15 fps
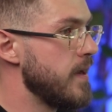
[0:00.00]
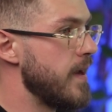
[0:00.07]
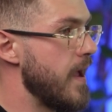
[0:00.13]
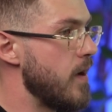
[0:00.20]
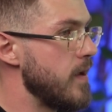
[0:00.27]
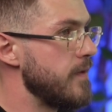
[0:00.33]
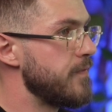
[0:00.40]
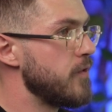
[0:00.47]

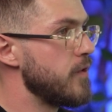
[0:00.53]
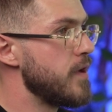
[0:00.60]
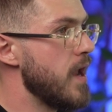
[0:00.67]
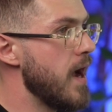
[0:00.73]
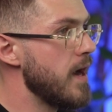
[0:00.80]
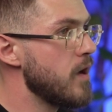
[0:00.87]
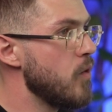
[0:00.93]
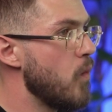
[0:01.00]
Now, if you're
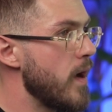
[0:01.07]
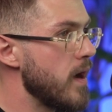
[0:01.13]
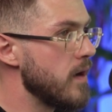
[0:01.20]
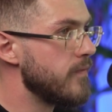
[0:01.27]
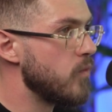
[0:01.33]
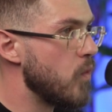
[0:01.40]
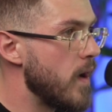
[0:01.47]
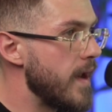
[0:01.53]
not aware
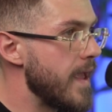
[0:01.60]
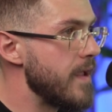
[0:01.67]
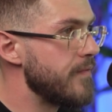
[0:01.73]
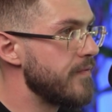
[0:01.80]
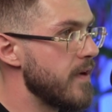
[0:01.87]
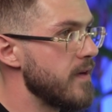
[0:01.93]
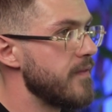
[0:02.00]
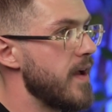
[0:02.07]
of what a
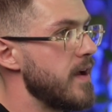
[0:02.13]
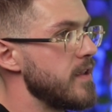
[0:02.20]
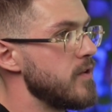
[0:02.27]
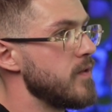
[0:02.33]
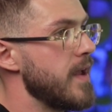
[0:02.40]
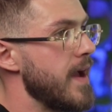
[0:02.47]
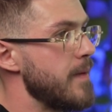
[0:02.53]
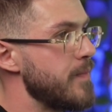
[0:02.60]
fair
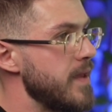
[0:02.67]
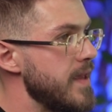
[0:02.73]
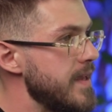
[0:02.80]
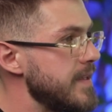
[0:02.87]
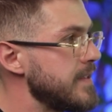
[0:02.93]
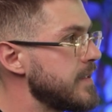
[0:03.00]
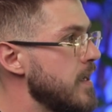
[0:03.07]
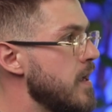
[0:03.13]
value gap
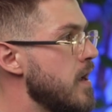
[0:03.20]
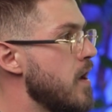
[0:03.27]
is,